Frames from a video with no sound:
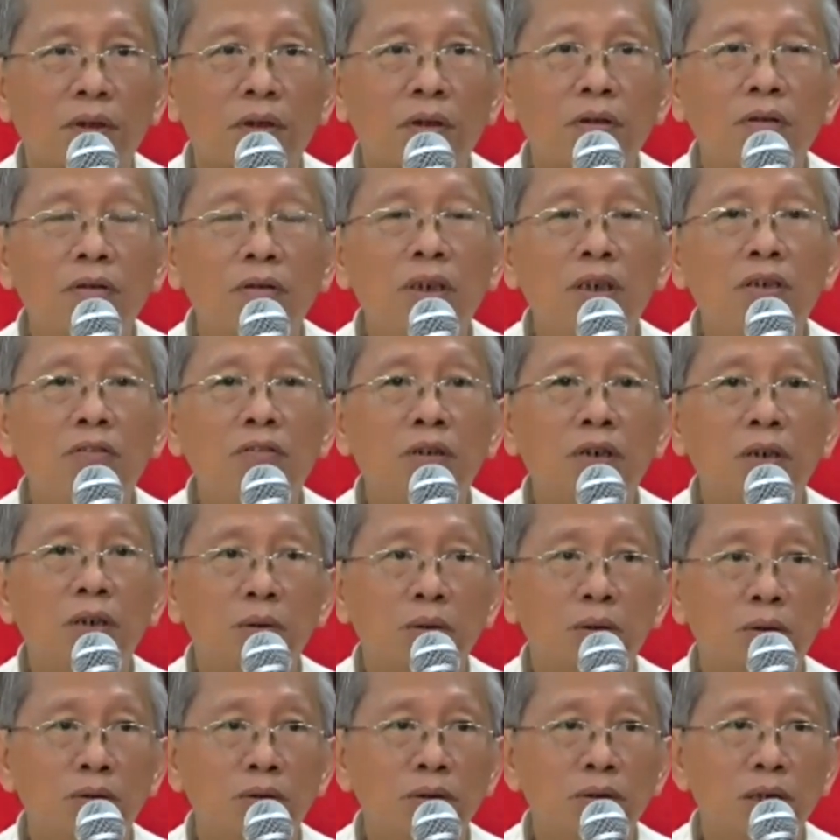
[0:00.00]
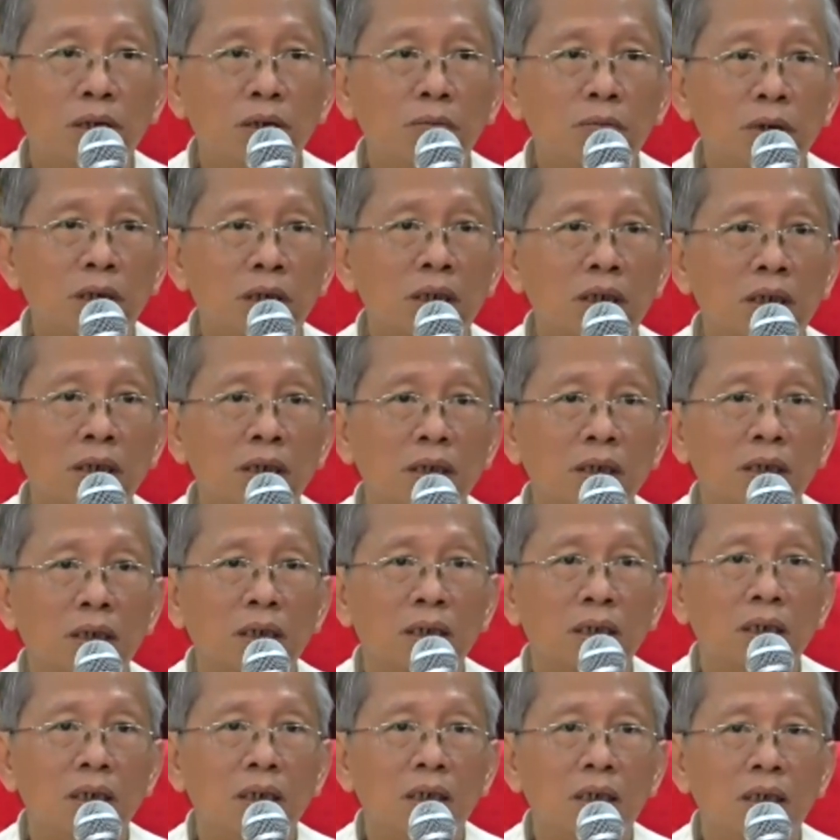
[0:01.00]
To develop wholesomeness.
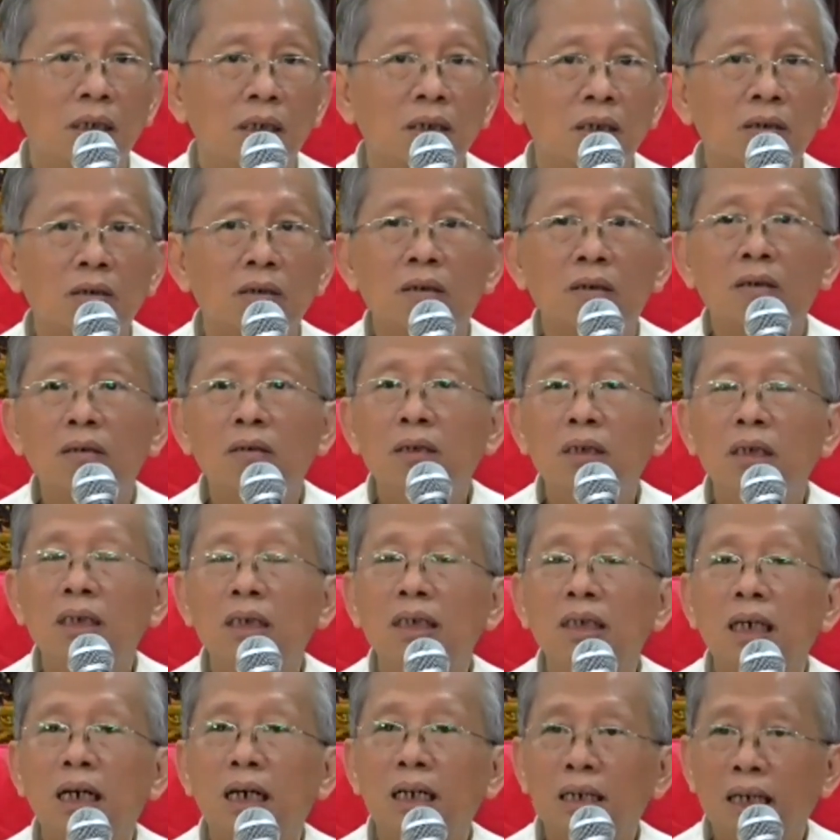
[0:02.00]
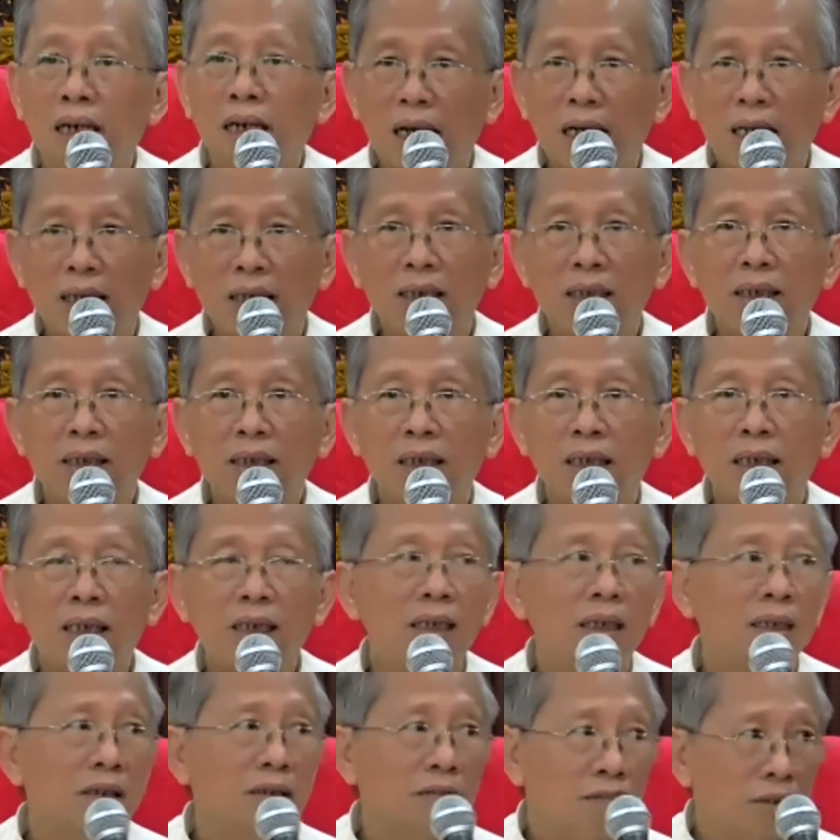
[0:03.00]
So all these are the
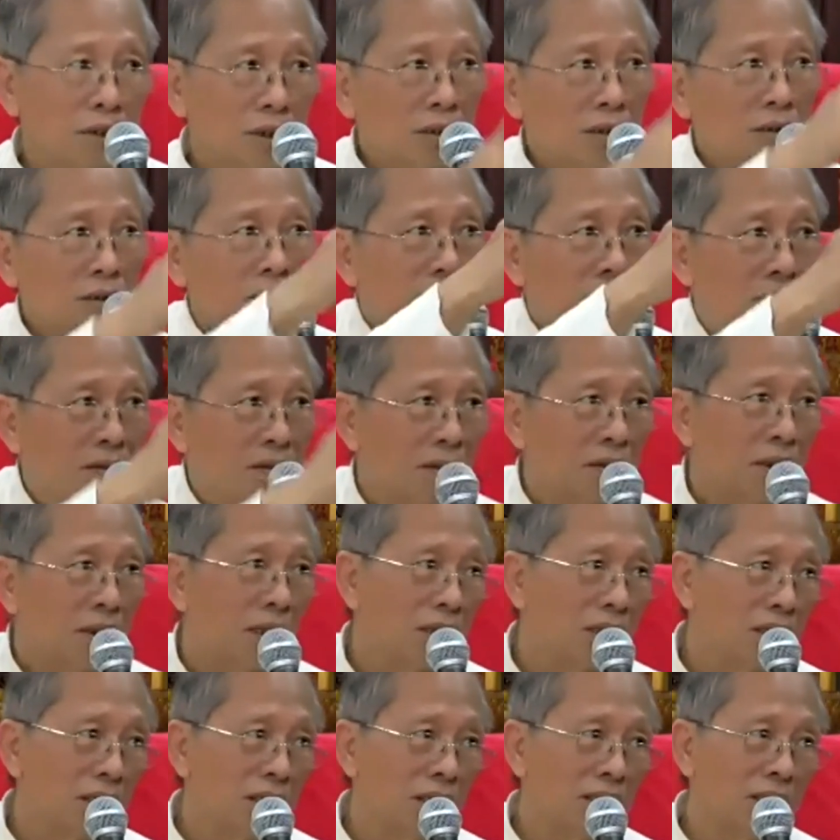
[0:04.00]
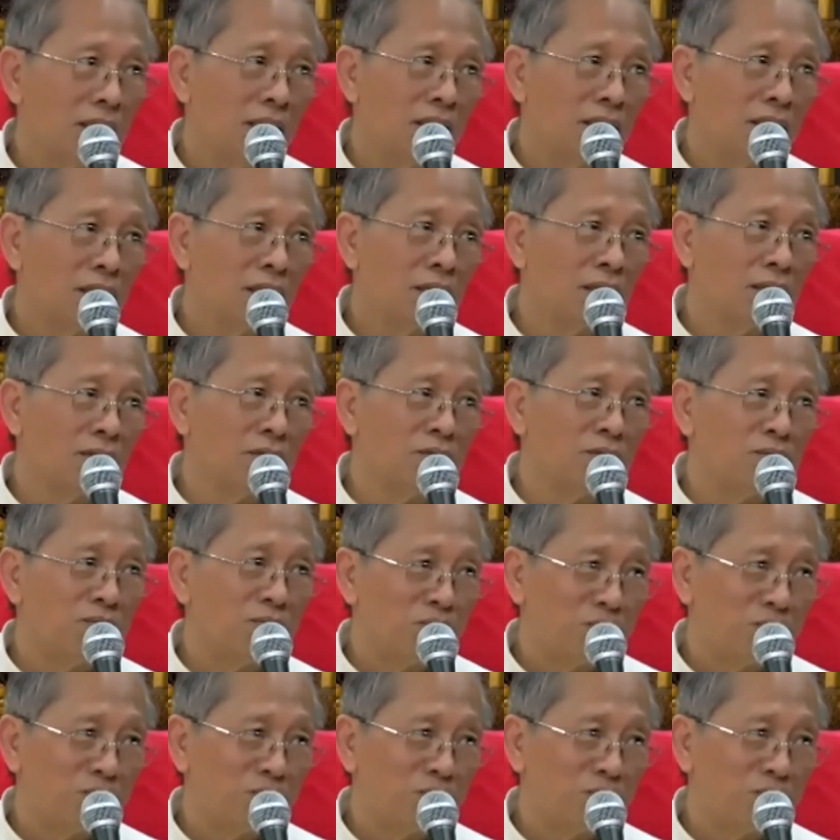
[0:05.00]
understanding. Very good, Auntie Song.